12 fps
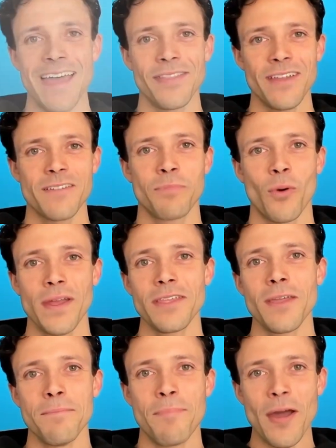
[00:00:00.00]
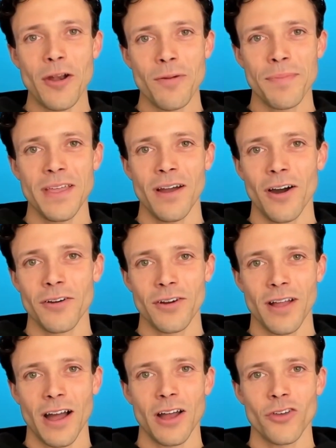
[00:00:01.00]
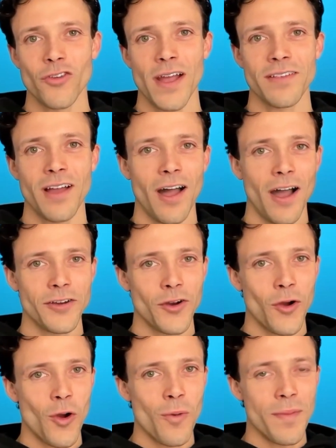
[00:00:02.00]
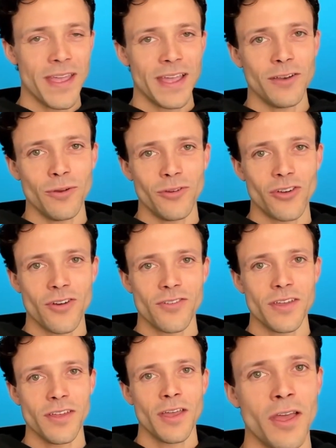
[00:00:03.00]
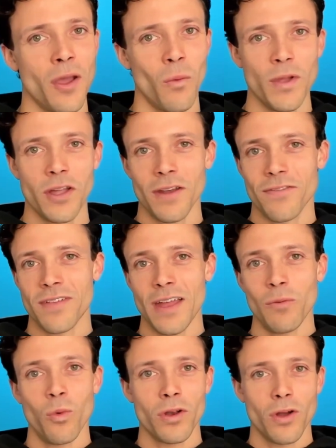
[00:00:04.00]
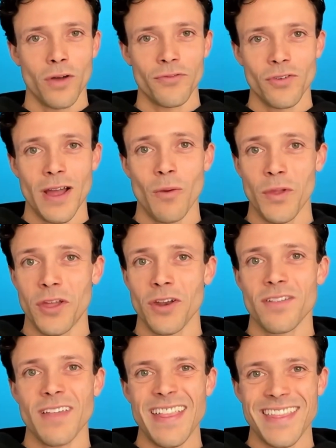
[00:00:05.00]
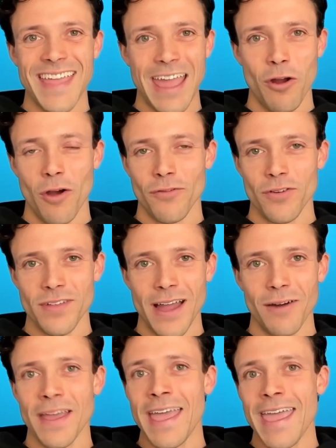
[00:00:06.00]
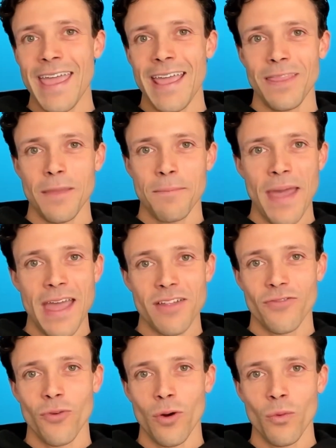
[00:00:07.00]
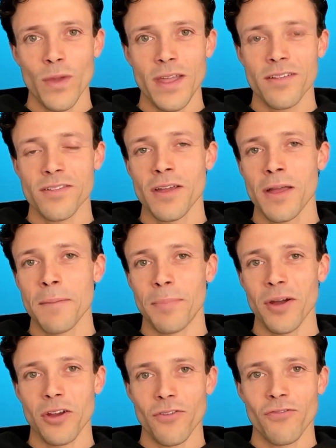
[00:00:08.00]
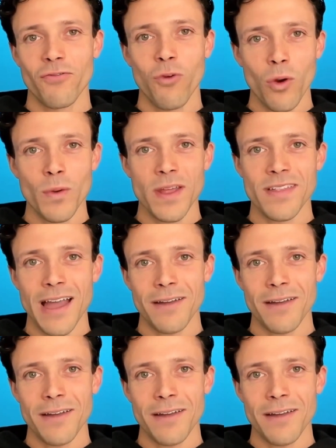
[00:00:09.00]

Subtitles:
this point, you better be under contract on your home in New Jersey. We could have sent one offer out. We could have sent 10 offers out in the past 4 weeks, but you're 4 weeks out